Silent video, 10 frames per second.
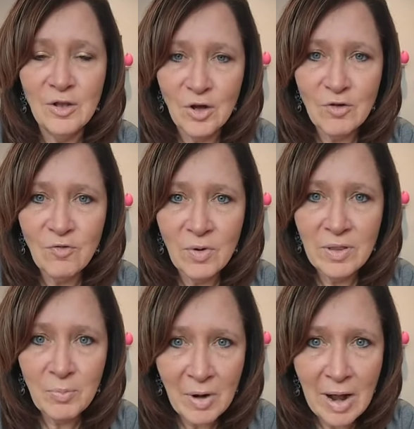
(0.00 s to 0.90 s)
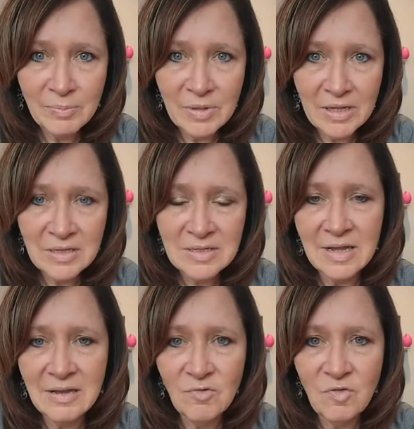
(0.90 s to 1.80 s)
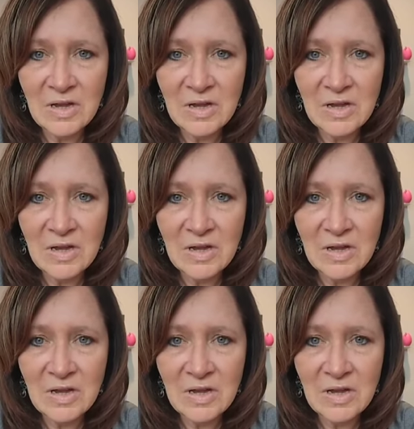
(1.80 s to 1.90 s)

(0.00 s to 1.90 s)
look for the prompt list and